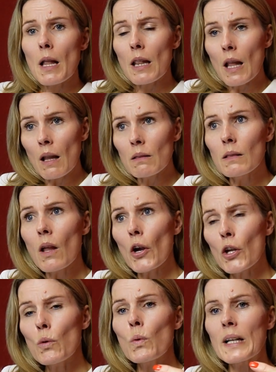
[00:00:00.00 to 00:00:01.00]

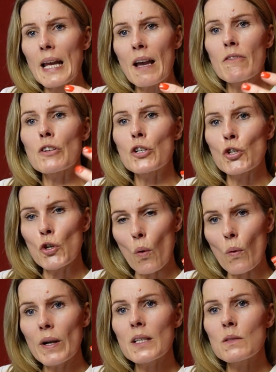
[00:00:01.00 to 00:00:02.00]
Allow whatever
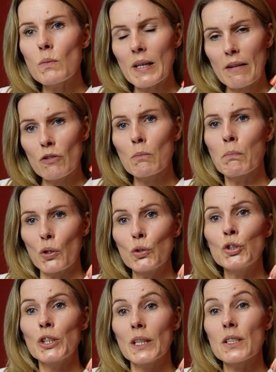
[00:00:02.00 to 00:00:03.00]
noise, whatever
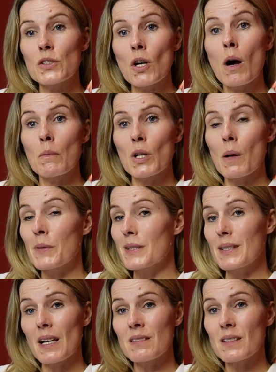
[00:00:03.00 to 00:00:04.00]
bullshit is coming up,
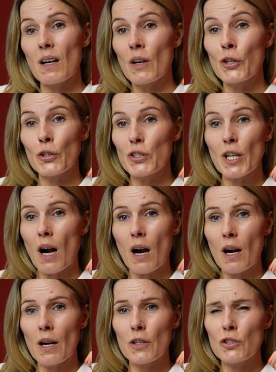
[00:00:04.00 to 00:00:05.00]
because that's not who you
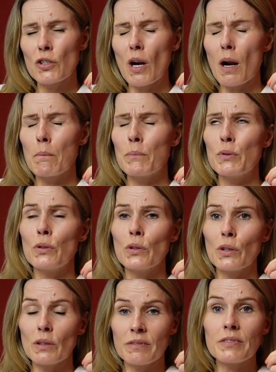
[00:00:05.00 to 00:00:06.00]
are. You are
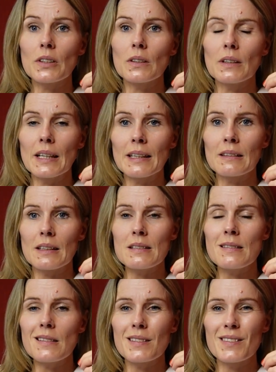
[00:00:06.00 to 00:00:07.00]
beautiful. Like,
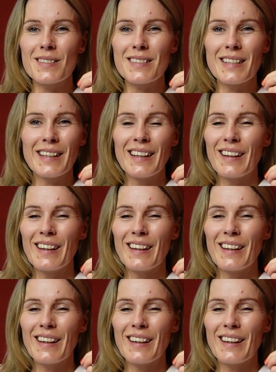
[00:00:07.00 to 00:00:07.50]
this is,